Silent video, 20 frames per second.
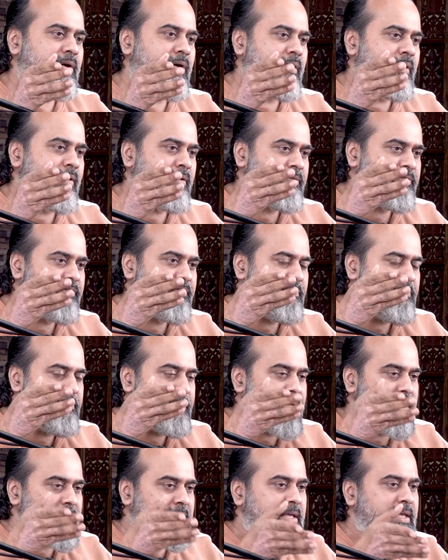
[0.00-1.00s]
of
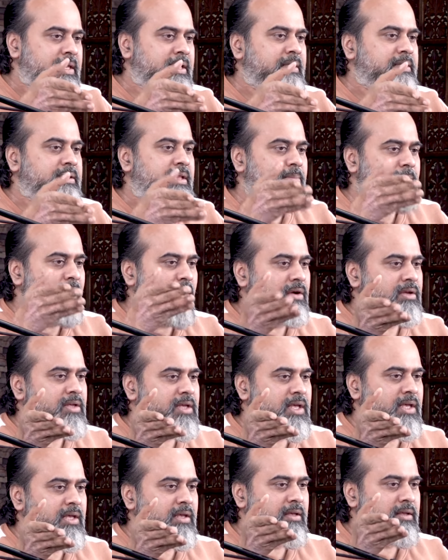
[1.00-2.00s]
being the
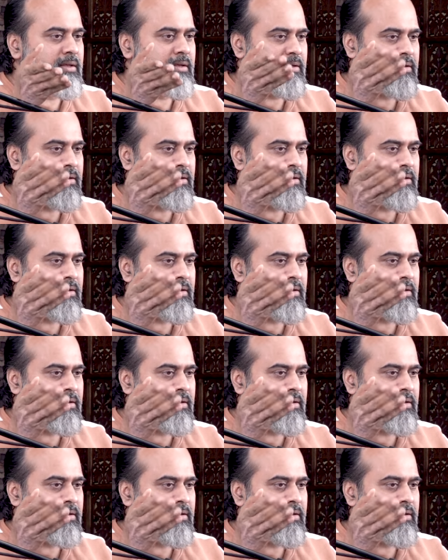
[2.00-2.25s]
monkey.